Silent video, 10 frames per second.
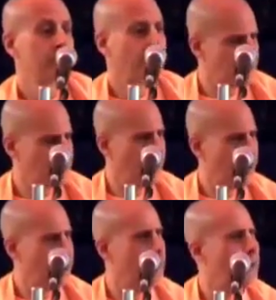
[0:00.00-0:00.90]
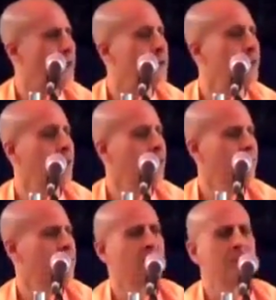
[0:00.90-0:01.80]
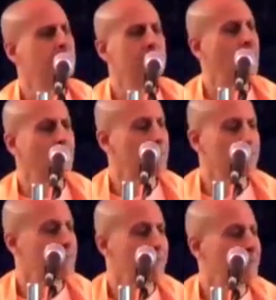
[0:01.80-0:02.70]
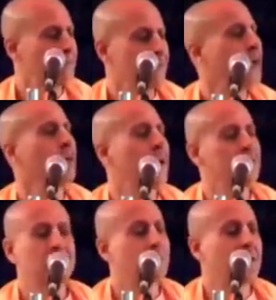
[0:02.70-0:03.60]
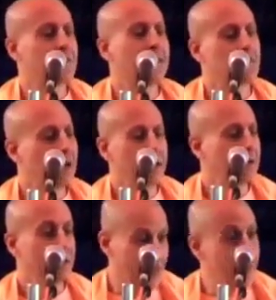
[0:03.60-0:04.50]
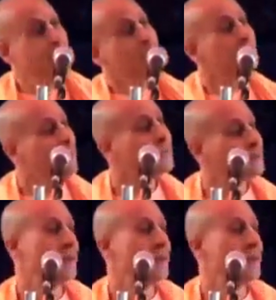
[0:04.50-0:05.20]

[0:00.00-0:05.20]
But I heard you had a granary. He said, no. Don't ask about that granary. That means you have a